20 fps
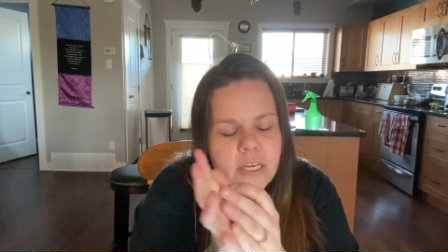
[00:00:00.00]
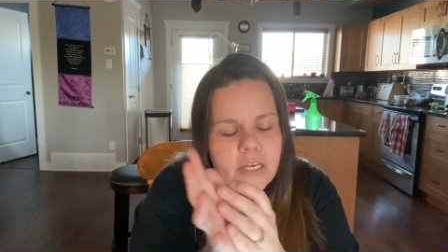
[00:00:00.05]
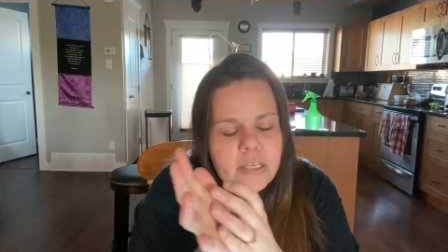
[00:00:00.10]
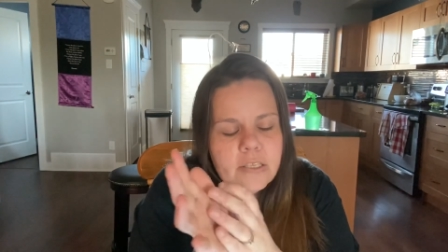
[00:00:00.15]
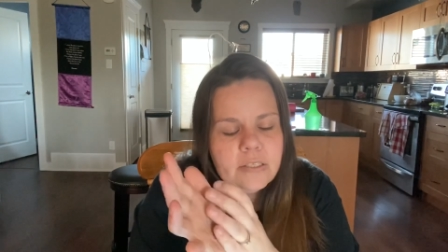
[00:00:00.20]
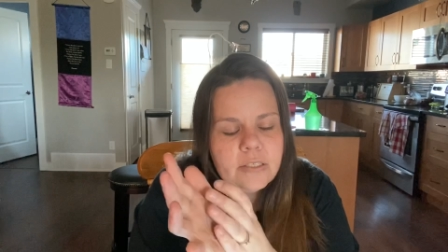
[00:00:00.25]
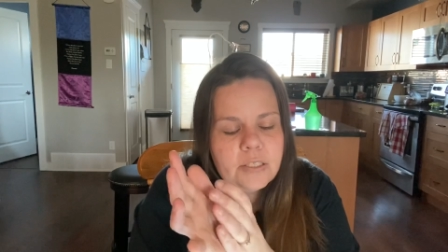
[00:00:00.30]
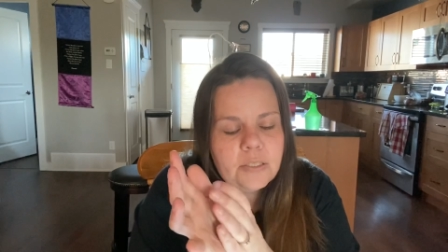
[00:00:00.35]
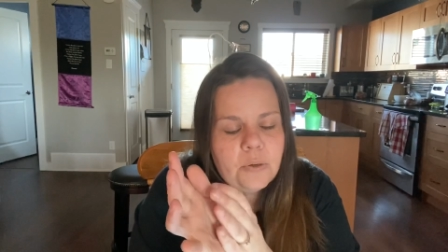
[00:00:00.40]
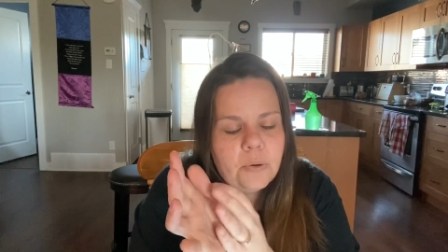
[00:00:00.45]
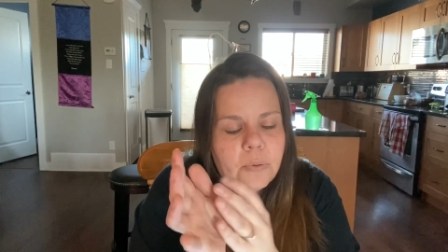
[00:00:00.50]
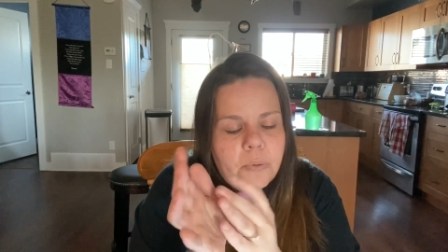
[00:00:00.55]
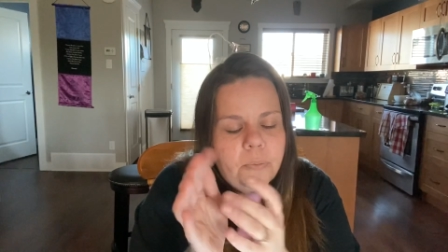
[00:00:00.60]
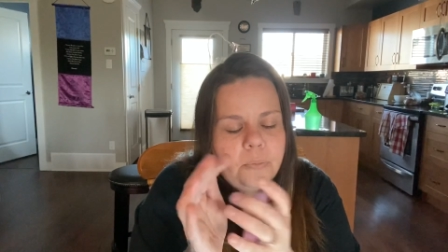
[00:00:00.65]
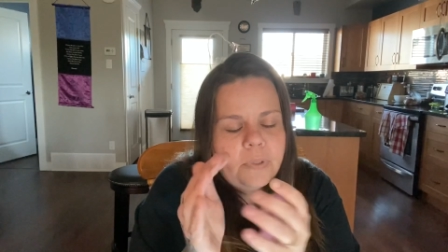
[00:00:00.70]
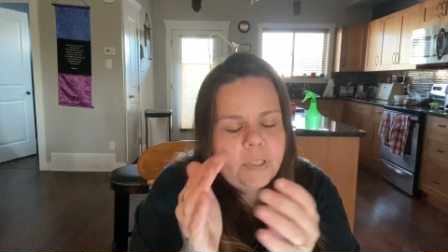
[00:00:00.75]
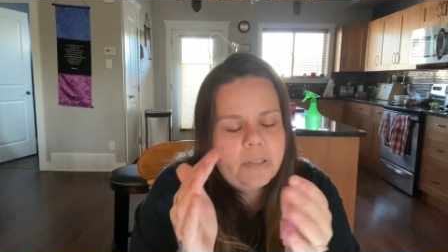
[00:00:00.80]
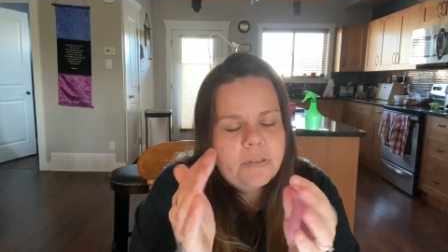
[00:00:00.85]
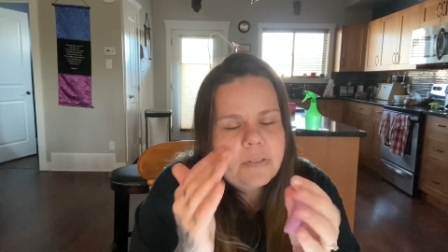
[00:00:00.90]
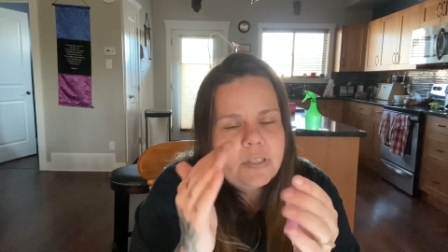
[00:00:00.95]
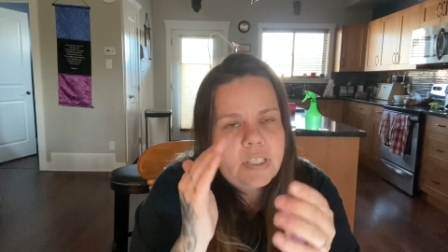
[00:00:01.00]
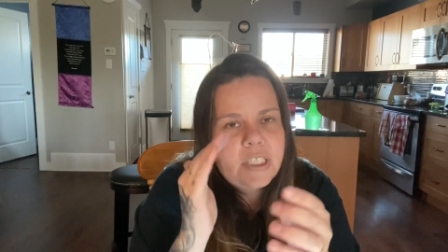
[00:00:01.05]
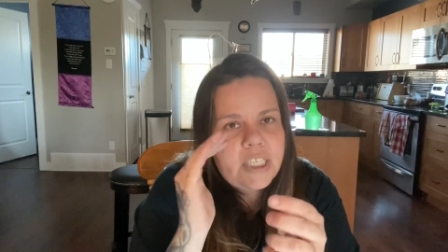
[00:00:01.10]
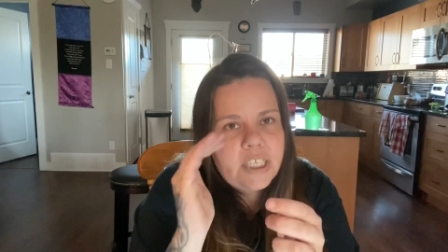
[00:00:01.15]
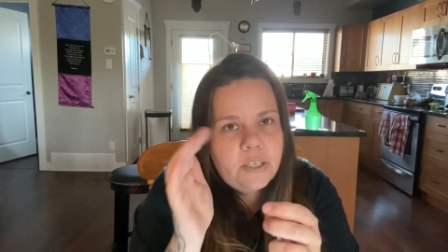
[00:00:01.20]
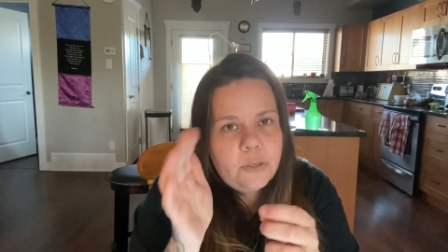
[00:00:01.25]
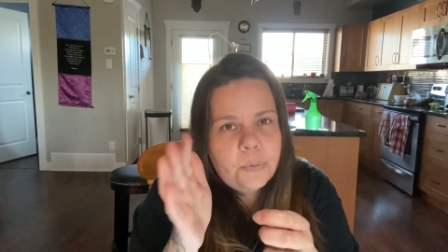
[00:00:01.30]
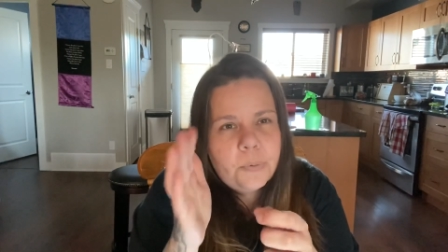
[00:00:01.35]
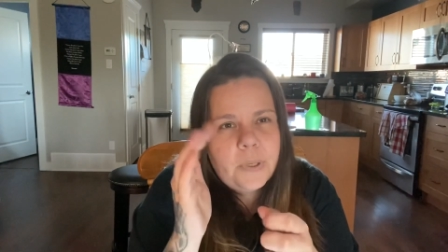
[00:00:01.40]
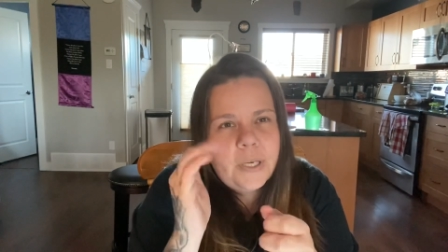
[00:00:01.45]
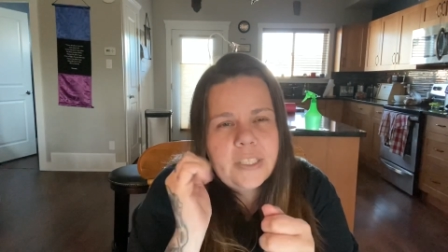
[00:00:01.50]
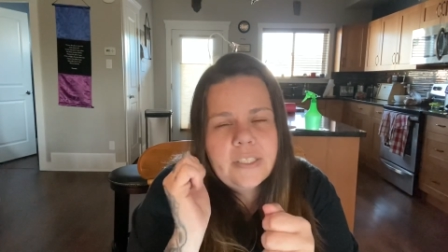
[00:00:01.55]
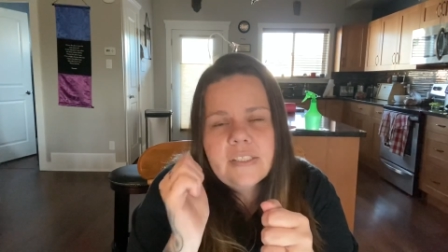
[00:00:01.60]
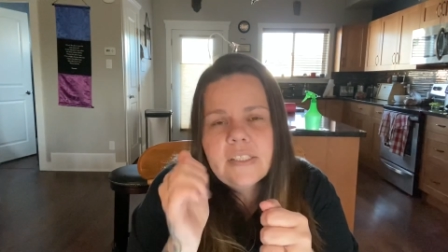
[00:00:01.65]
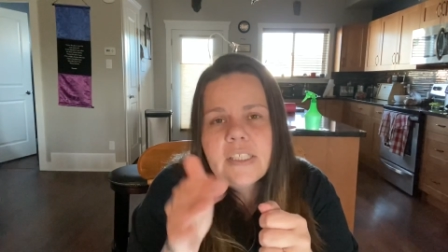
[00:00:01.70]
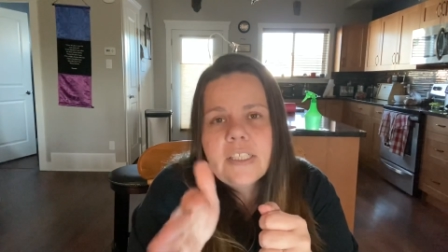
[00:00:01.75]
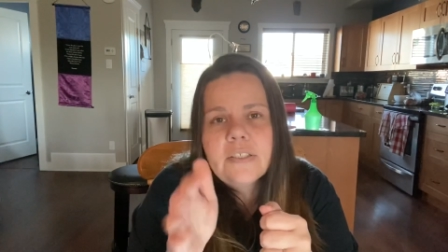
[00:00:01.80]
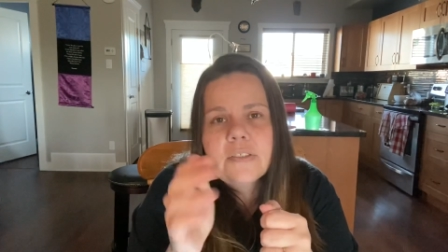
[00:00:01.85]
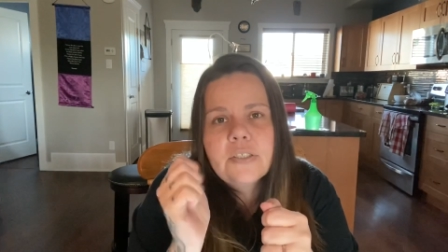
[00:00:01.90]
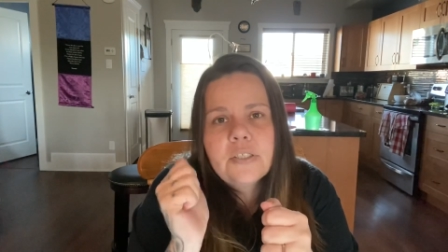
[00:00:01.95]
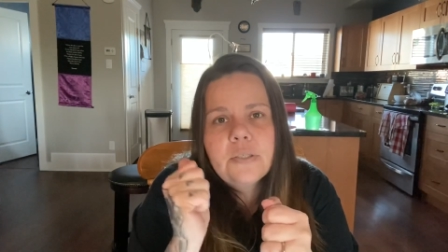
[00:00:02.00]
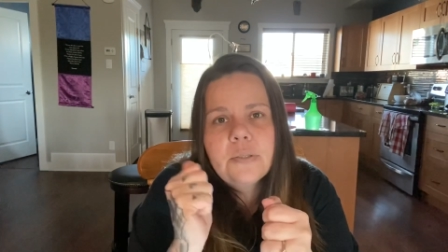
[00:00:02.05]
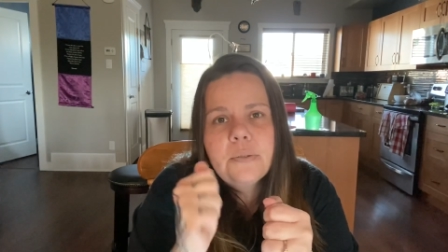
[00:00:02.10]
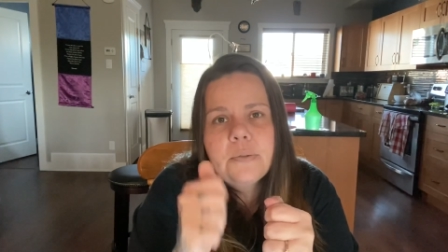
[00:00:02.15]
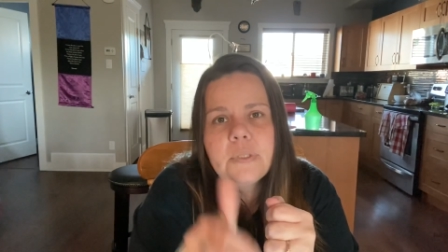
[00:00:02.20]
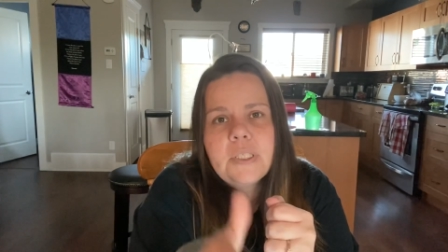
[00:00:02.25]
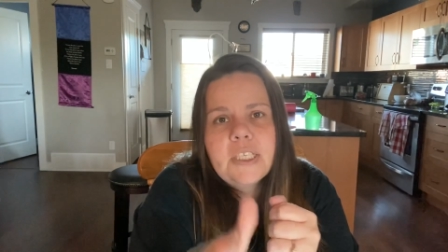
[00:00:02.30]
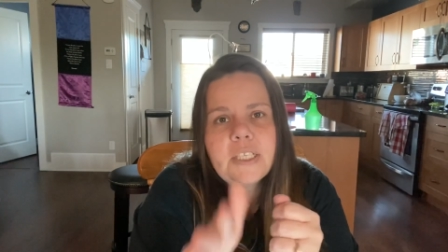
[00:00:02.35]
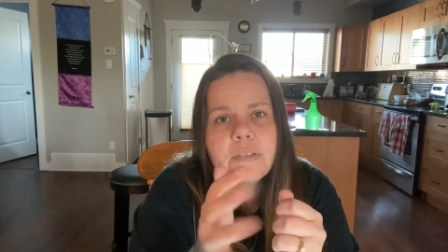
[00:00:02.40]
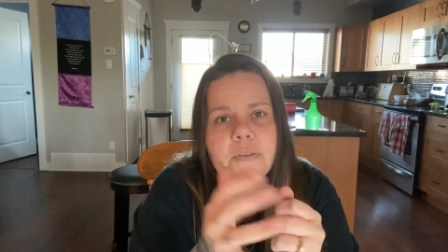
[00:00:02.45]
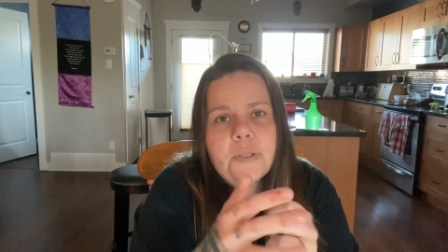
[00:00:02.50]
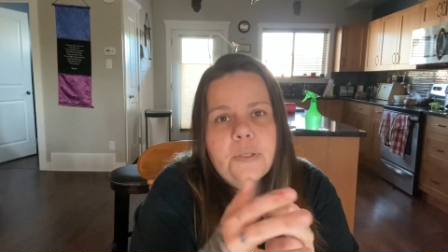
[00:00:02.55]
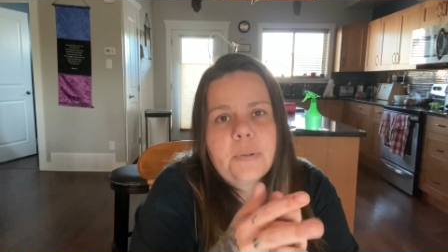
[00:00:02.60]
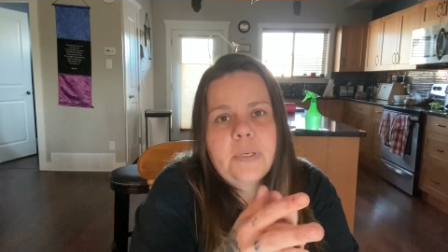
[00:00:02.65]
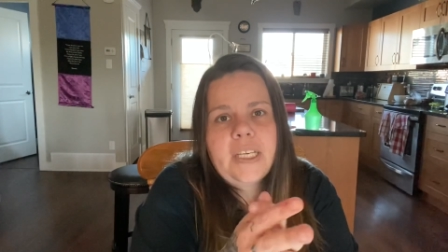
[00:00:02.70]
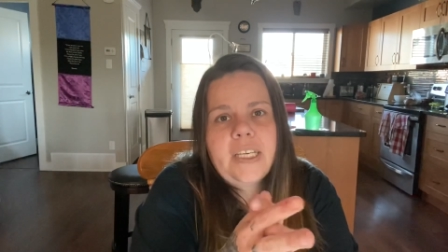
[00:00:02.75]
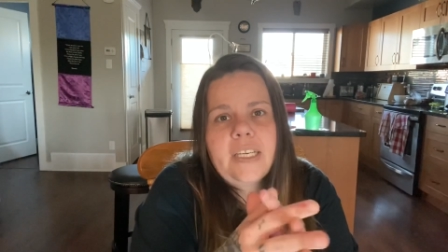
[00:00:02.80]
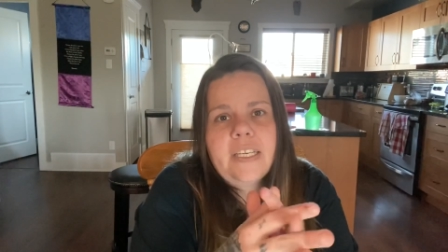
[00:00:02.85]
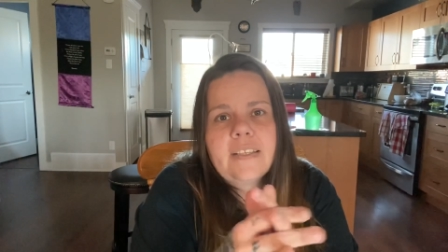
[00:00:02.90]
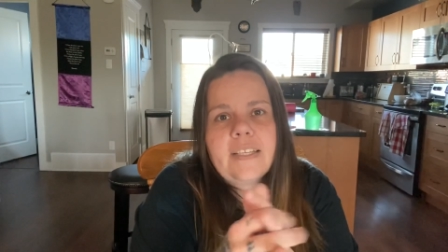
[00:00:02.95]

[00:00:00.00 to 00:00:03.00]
So there's tier 1, tier 2, tier 3.